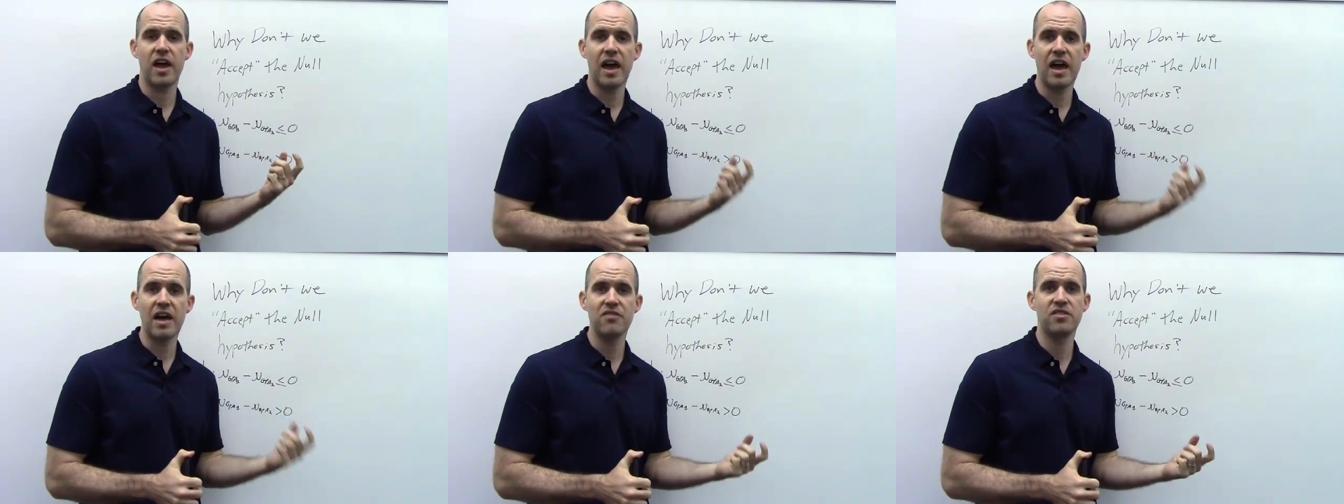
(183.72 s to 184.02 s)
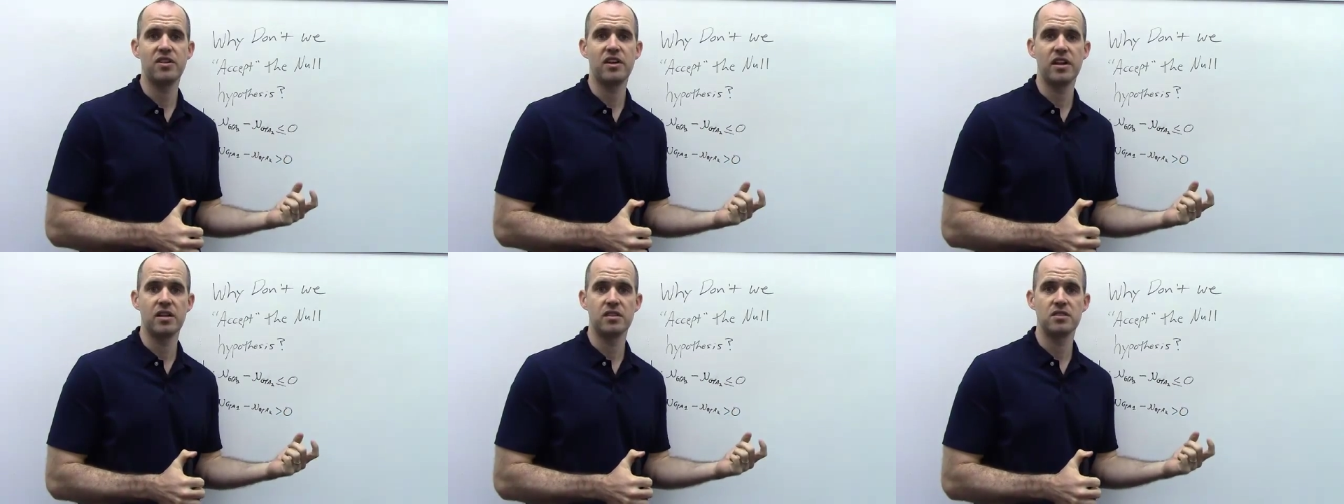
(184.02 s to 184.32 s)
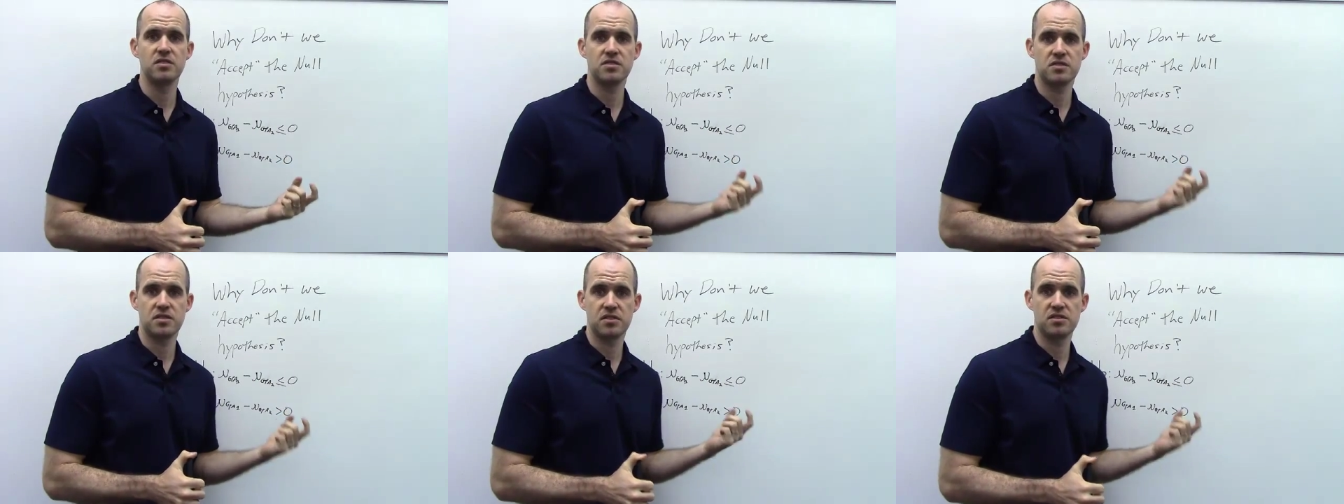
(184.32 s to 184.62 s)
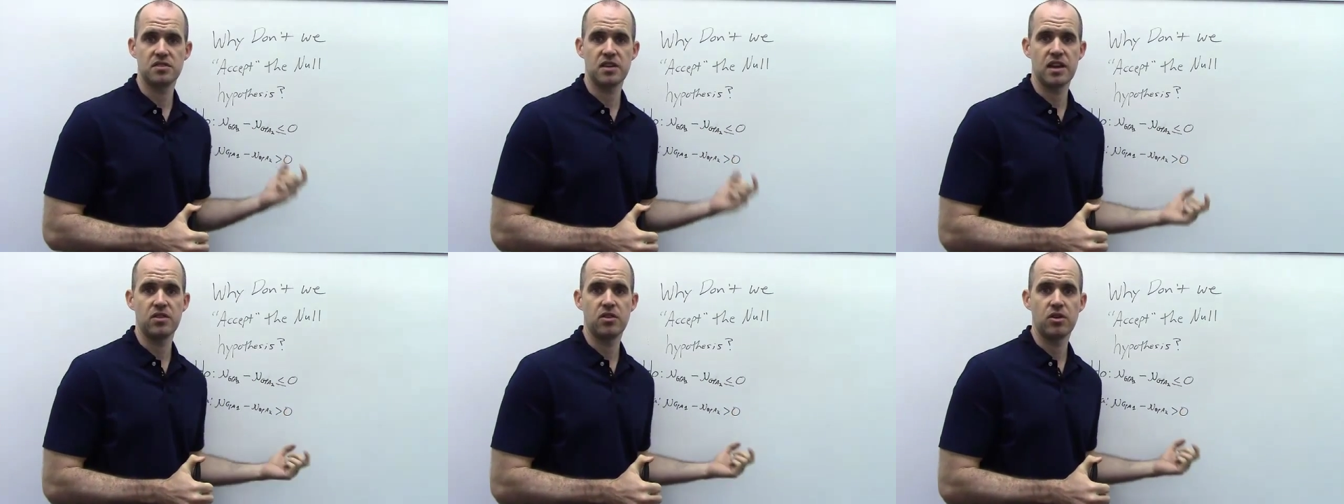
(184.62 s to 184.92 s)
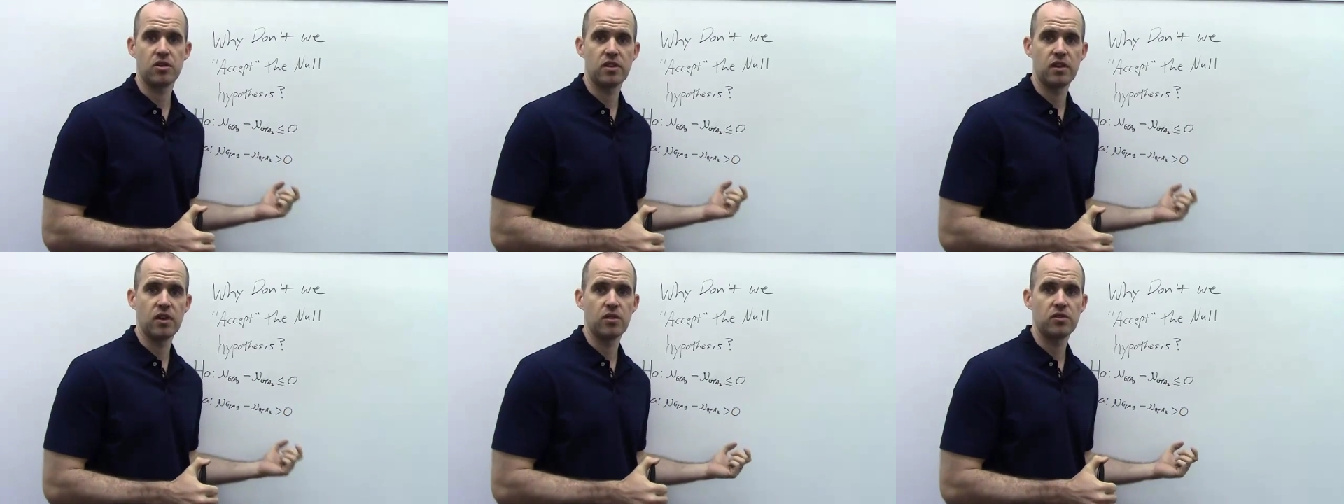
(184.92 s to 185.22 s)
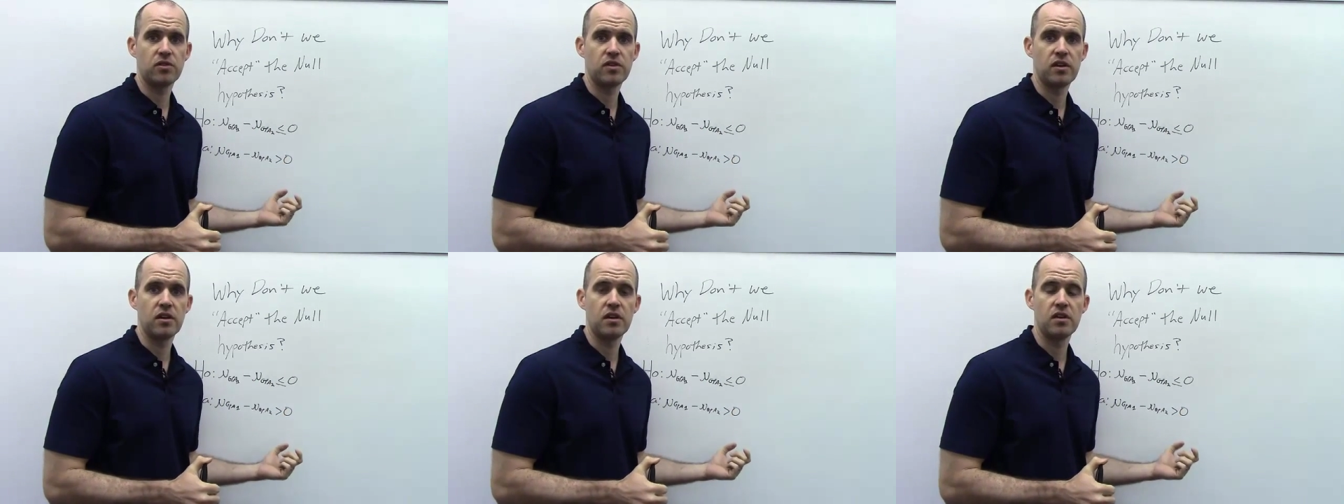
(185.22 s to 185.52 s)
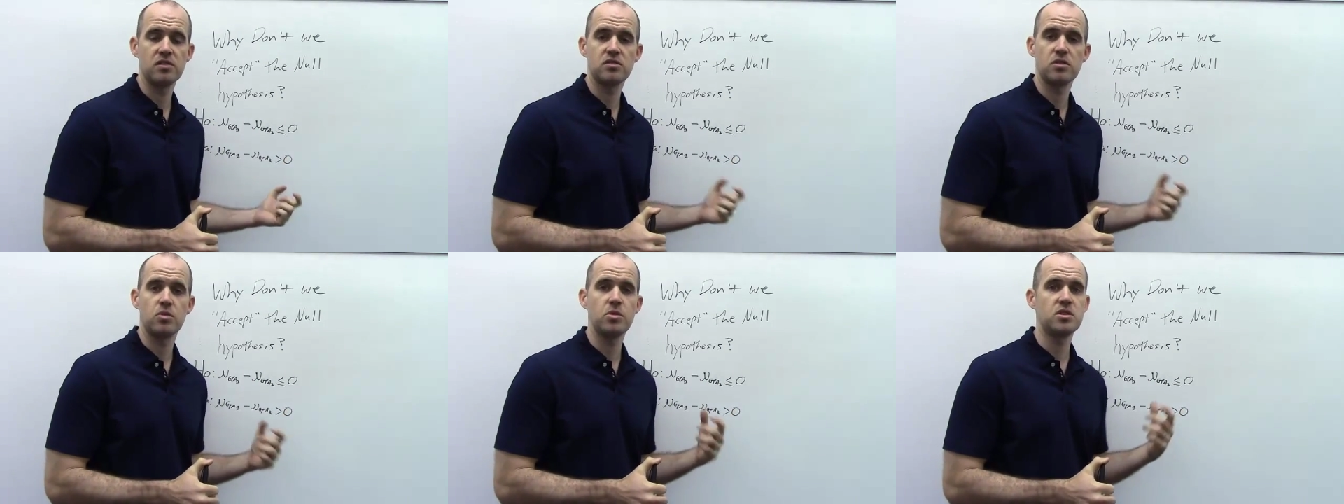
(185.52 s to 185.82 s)
evidence to say they're guilty,
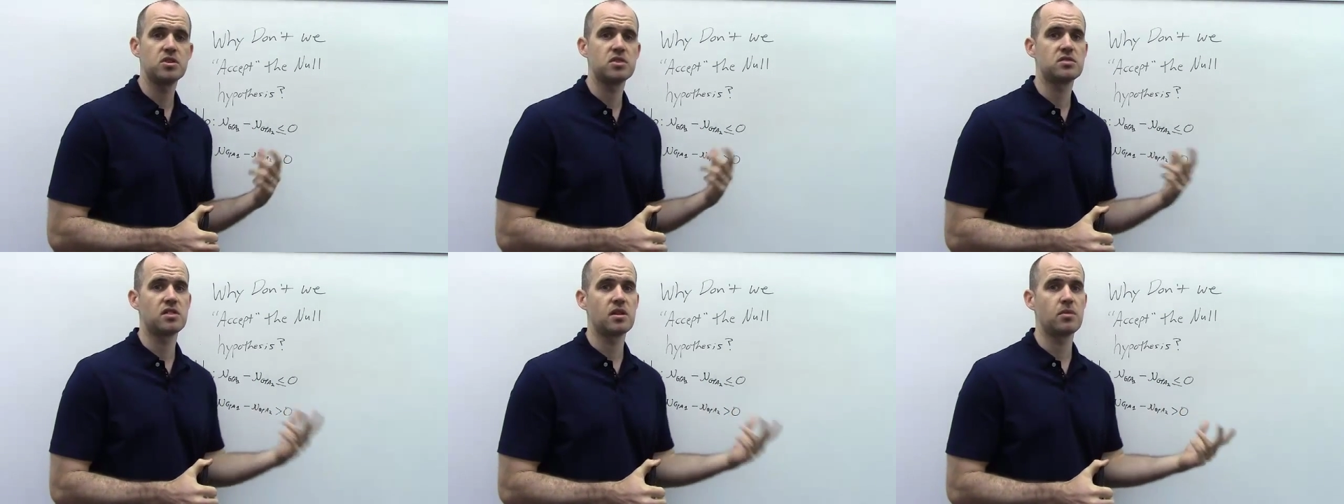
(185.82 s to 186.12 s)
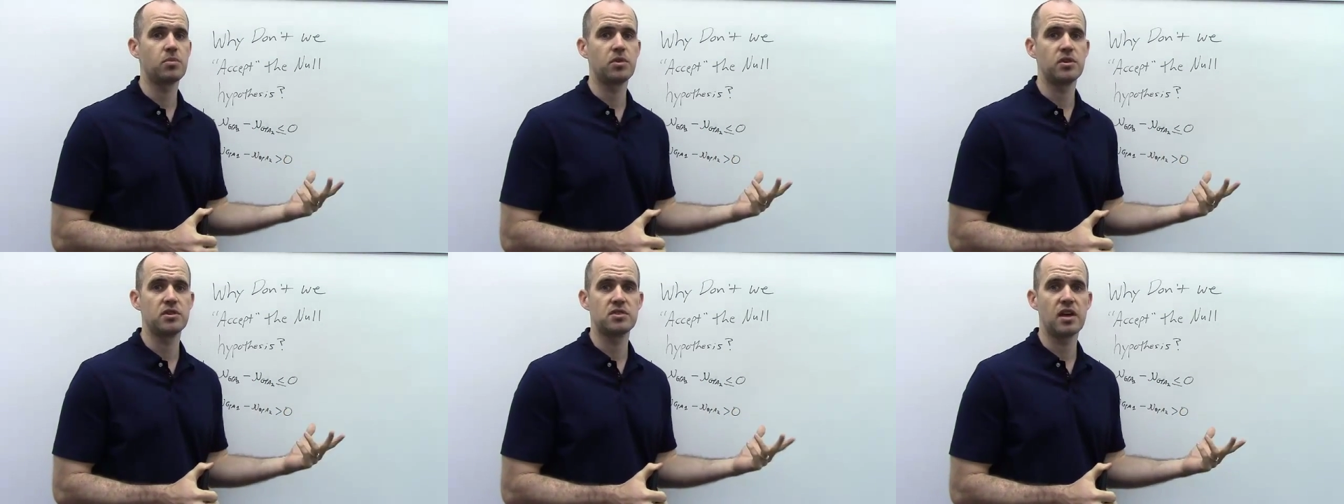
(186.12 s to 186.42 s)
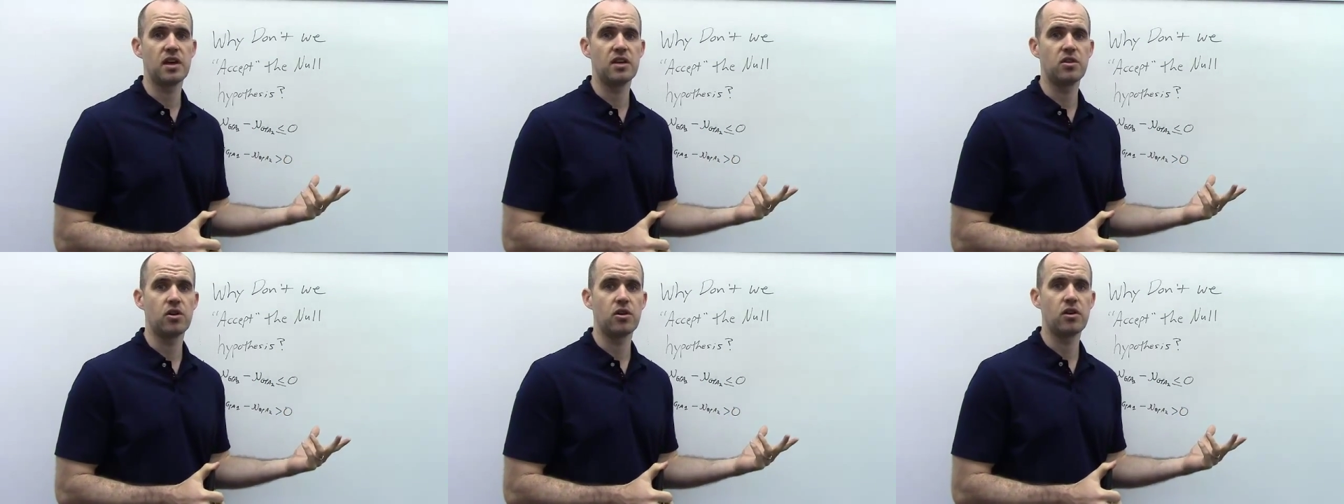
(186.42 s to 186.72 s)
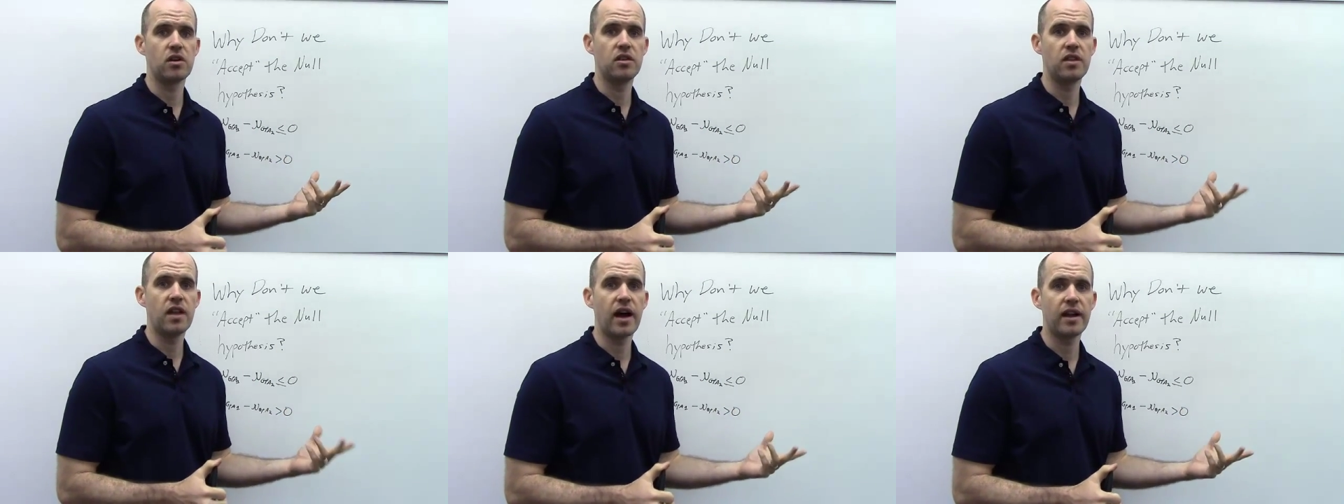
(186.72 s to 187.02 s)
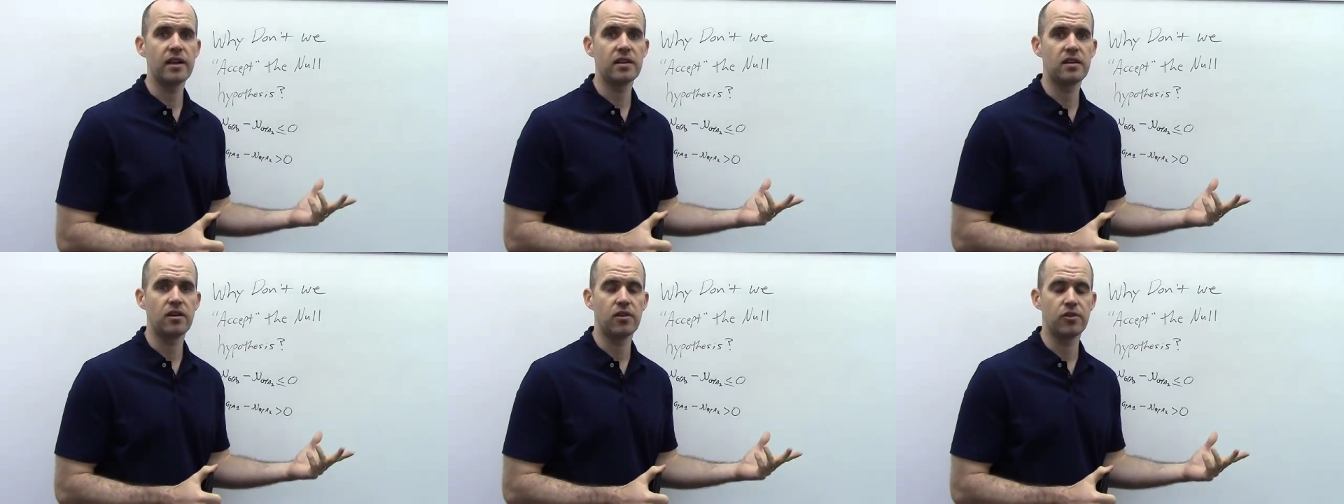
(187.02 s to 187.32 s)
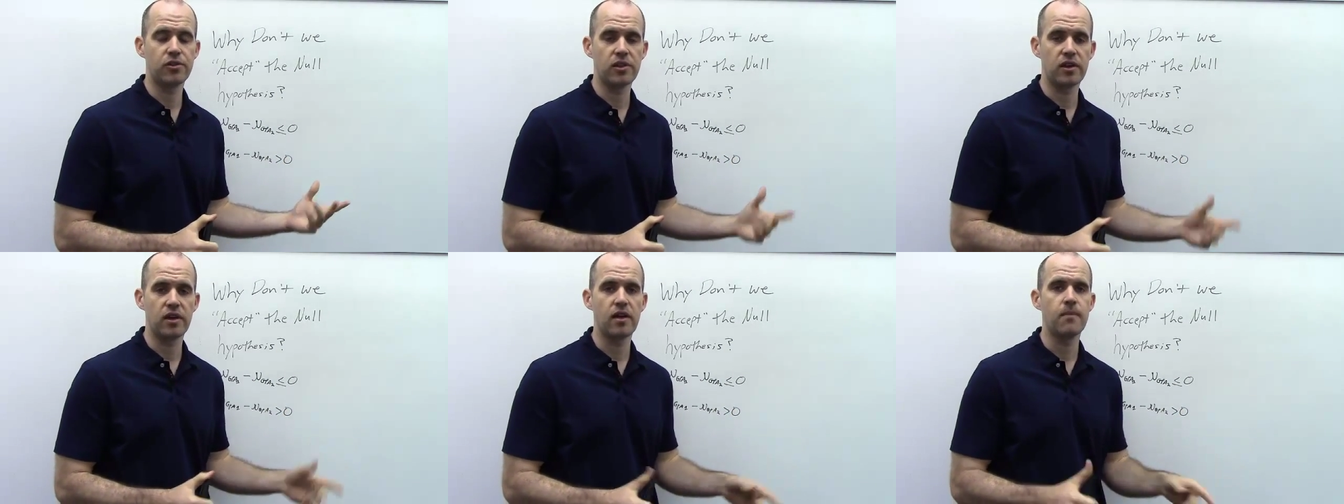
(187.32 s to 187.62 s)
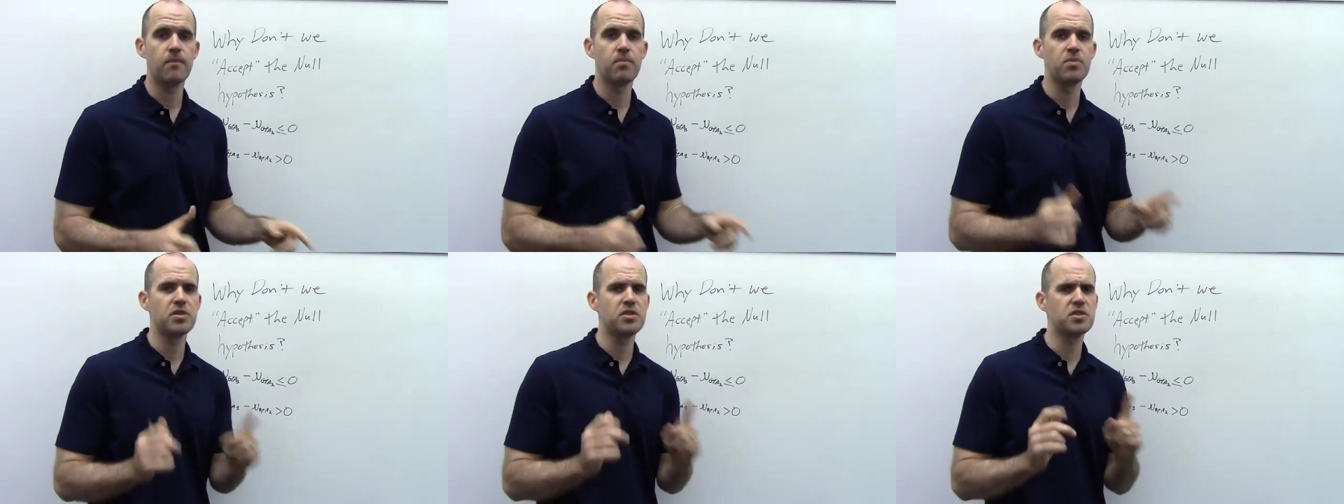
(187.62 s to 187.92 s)
so we just simply say they're not guilty.
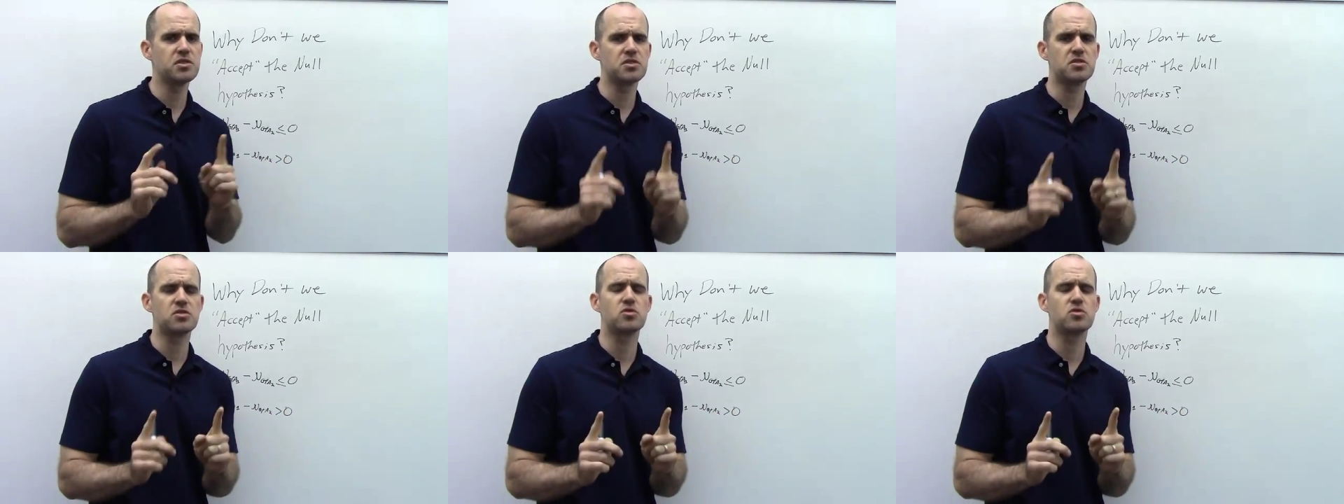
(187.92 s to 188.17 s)
this is